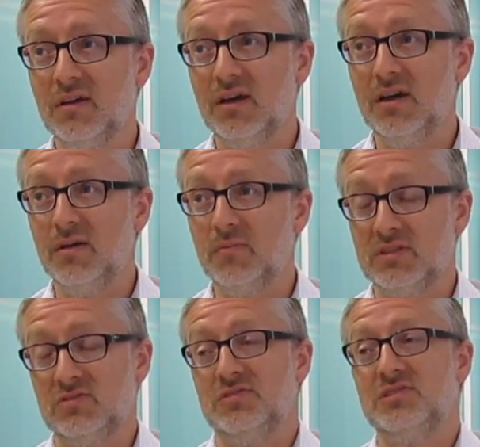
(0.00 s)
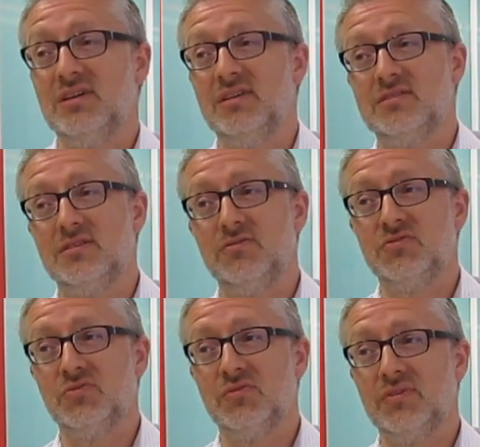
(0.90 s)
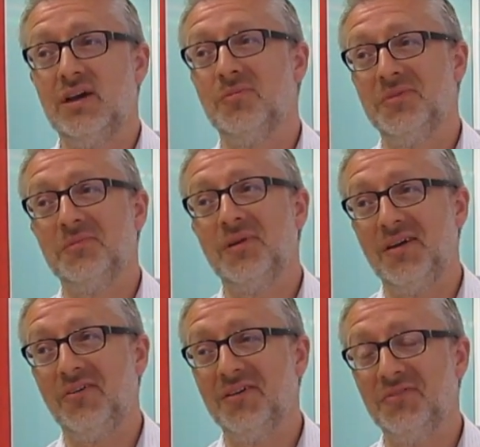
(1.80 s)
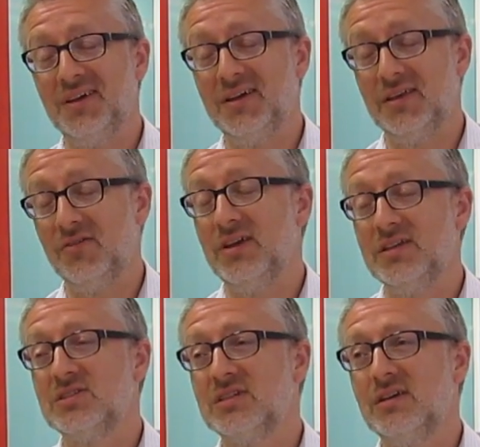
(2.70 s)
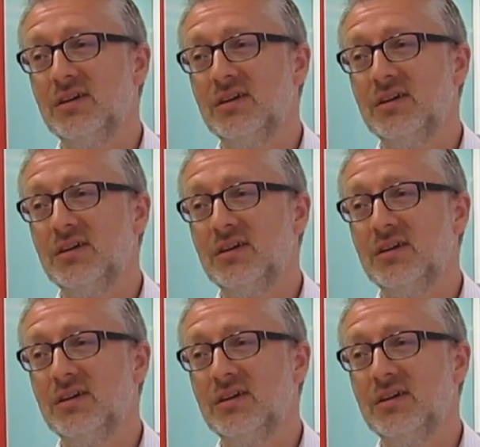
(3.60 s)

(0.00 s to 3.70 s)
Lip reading: That's not to say there's no sort of help in the background there is,